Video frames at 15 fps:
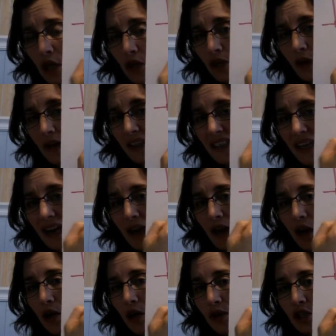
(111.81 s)
So I'd say,
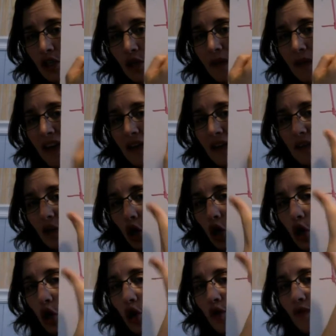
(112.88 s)
oh, the domain is
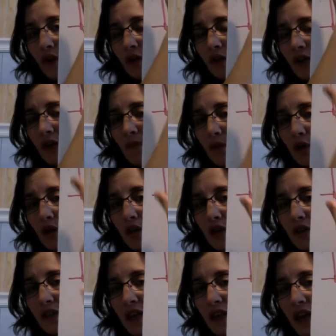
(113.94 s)
all real
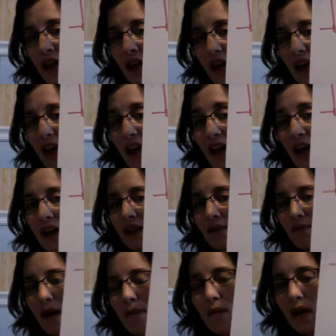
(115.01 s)
numbers,
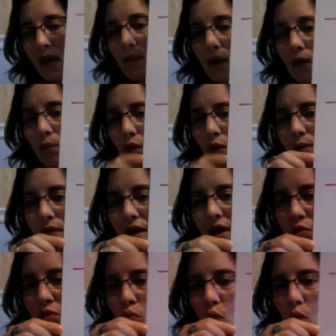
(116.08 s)
and my minimum would
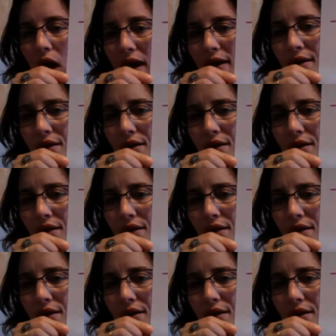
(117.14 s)
be what?